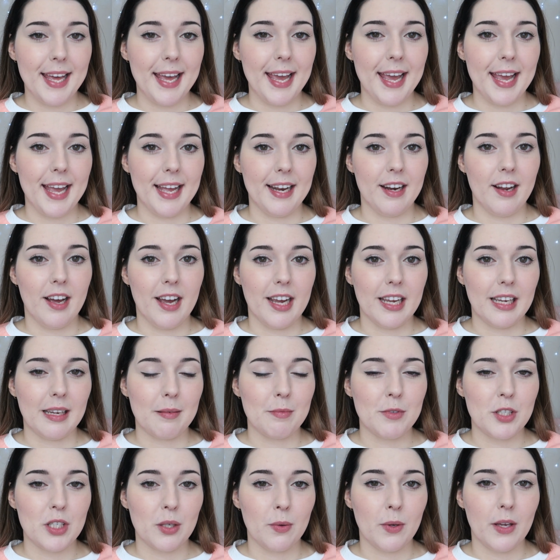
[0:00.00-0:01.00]
and I
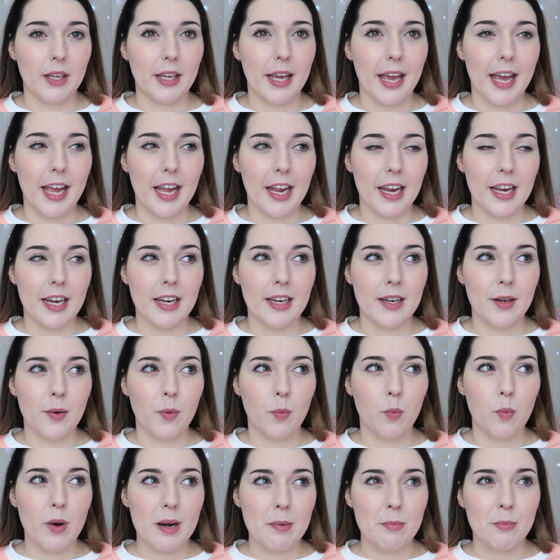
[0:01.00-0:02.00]
am doing a
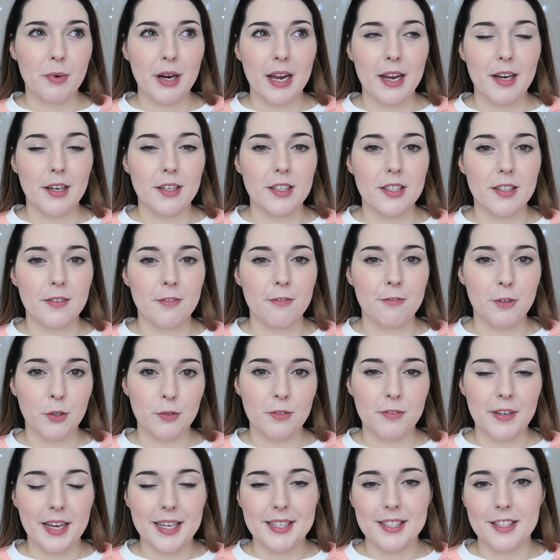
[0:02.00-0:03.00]
one brand
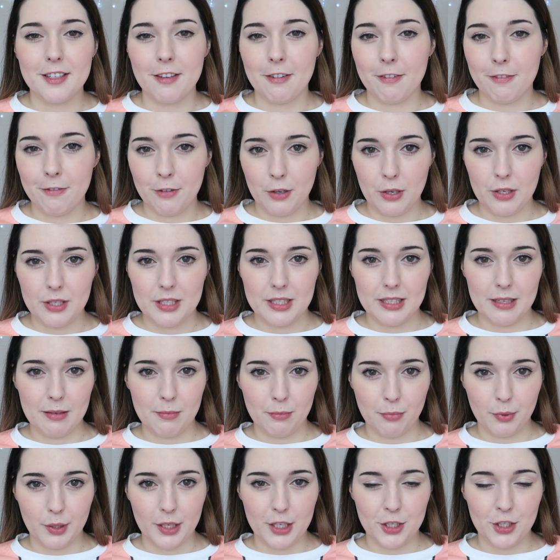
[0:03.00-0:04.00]
full face of first
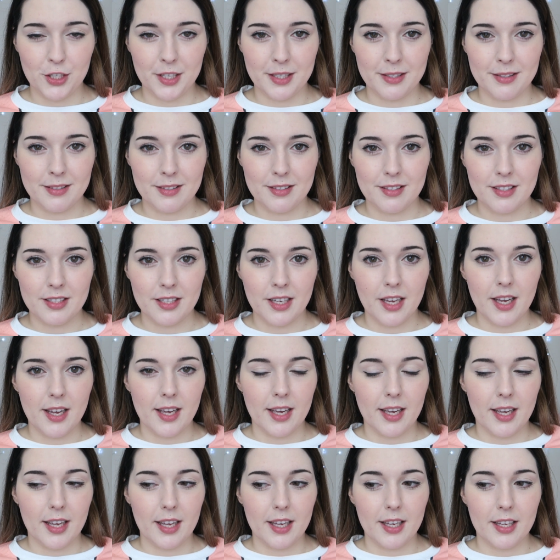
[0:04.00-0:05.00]
impressions
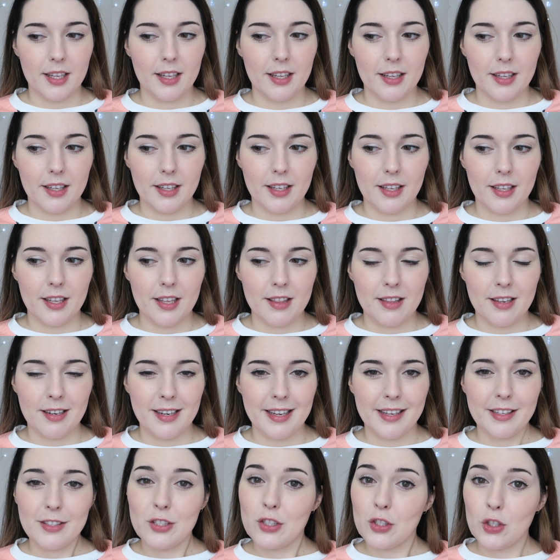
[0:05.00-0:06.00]
in the
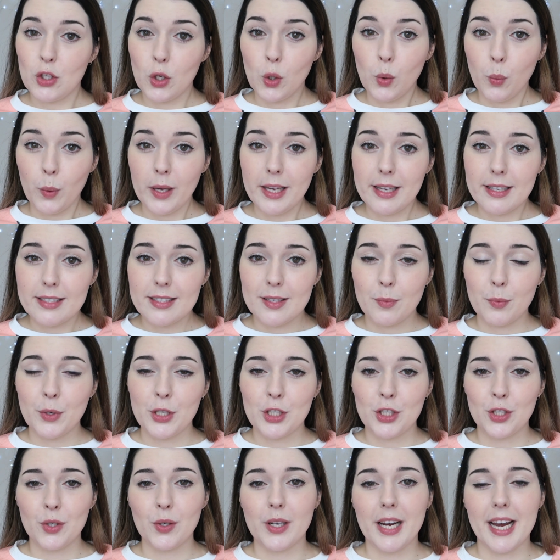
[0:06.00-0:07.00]
next two weeks in
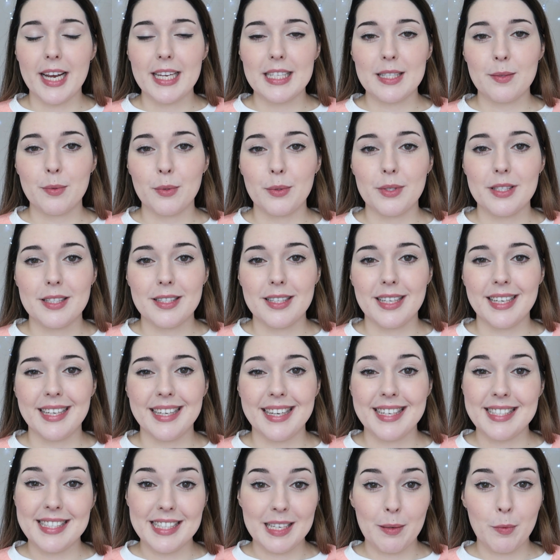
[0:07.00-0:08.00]
which you guys will see
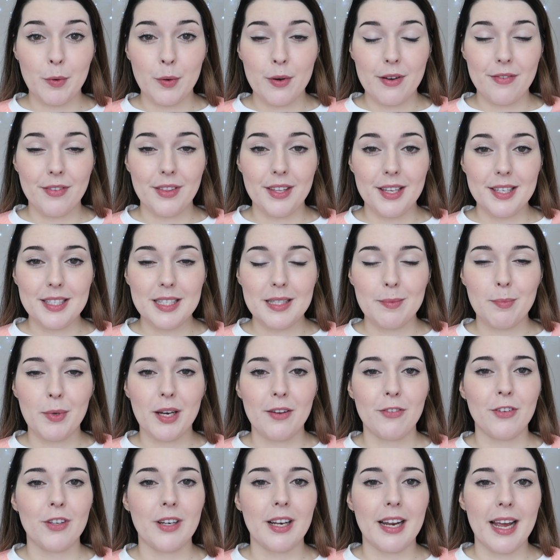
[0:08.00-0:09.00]
a demo of this but
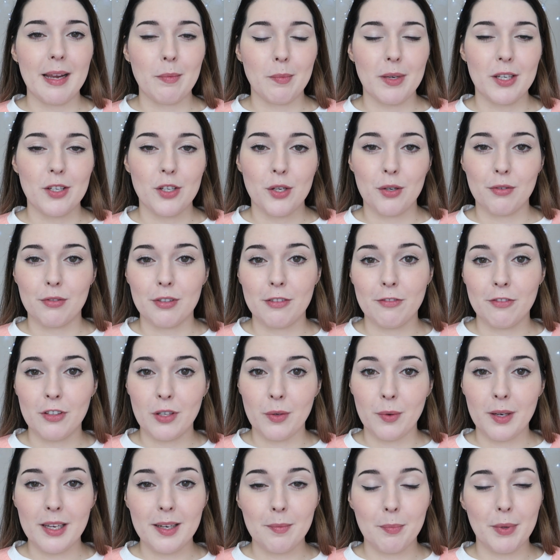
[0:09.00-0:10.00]
if you'd like me to
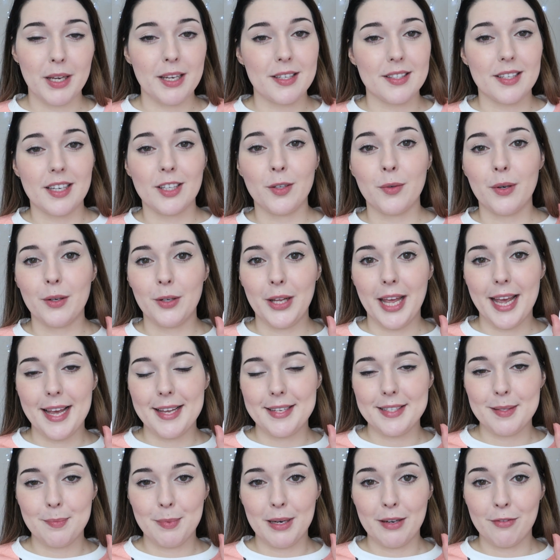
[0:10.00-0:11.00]
review it because I know it
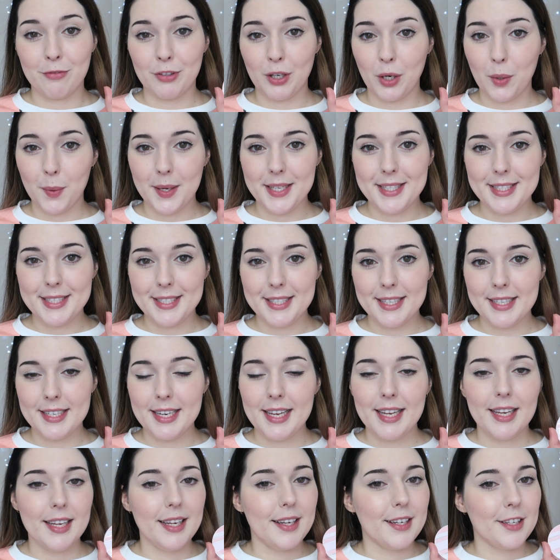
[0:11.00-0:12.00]
has been requested
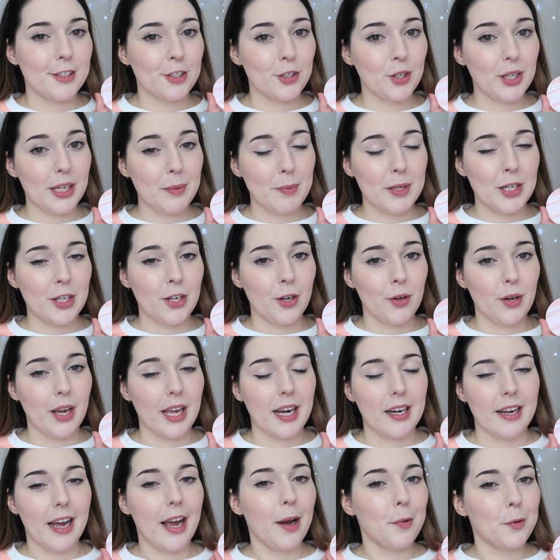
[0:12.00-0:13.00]
do let me know
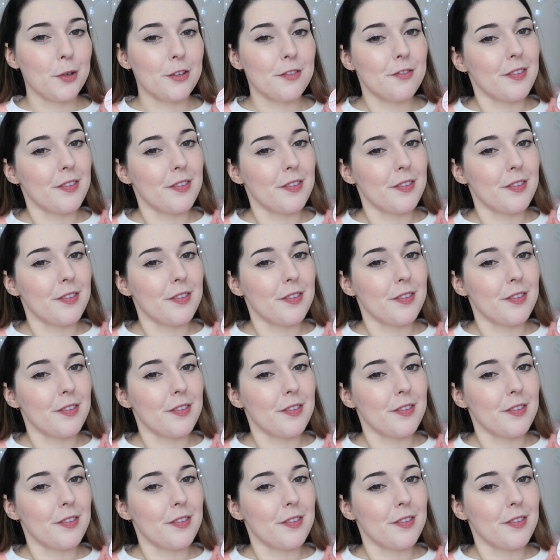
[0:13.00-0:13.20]
and I will